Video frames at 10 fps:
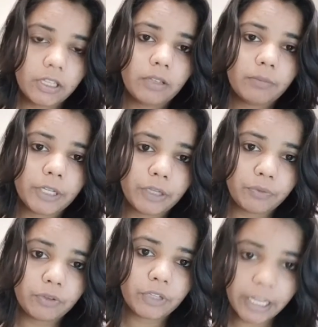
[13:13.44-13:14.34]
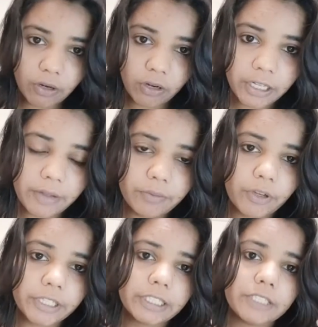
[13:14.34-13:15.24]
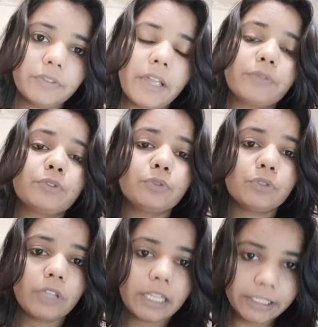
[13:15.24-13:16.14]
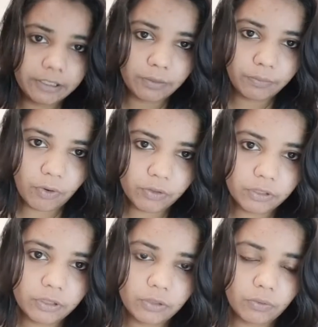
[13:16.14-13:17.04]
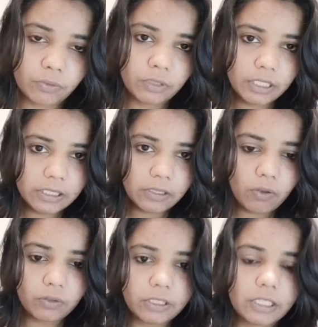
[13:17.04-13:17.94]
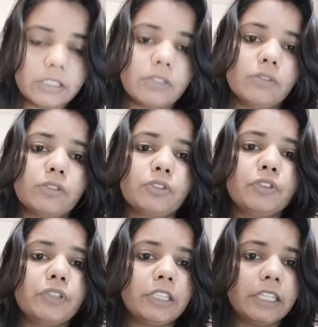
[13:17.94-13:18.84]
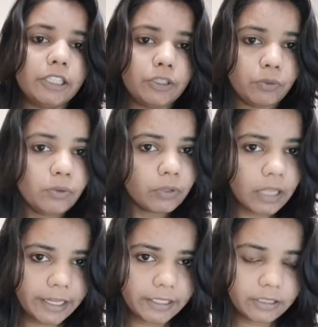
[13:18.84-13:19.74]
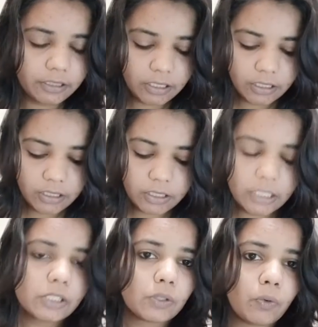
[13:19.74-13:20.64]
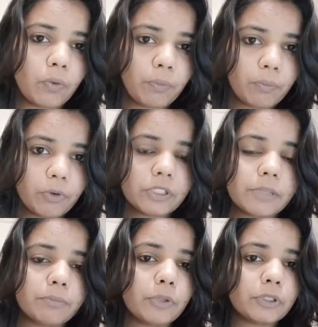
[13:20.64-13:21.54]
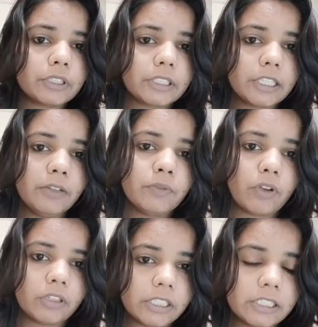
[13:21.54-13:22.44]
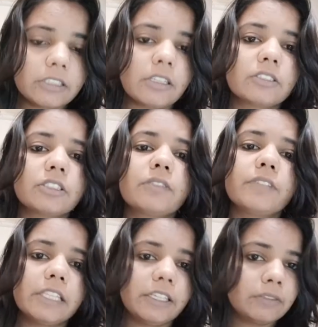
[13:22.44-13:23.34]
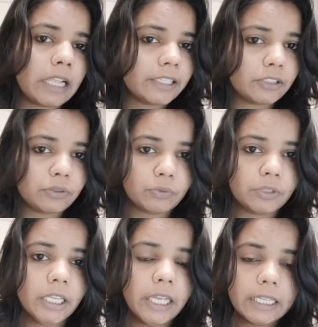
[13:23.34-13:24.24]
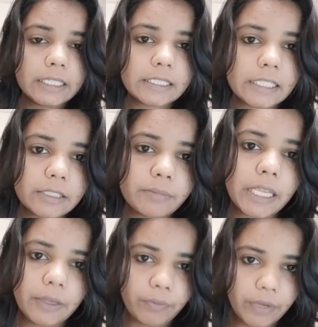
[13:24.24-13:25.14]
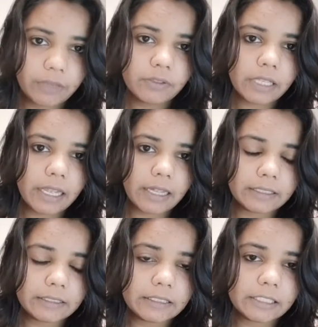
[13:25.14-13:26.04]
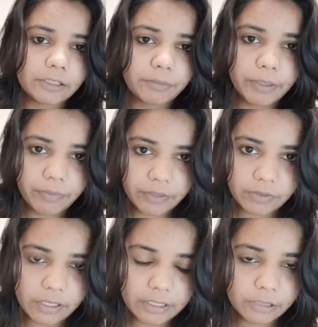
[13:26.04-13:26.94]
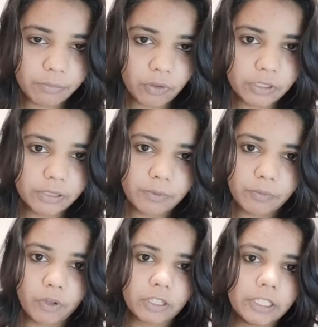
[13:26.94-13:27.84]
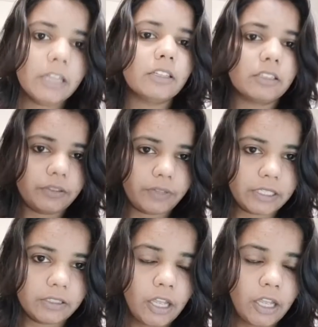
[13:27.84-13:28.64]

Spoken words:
but if you cannot avoid it, we have to treat the fault. So this all things also you will need to write. Okay, so most importantly, faulted structure will give rise to the seismic waves, and seismic waves are responsible for the earthquake.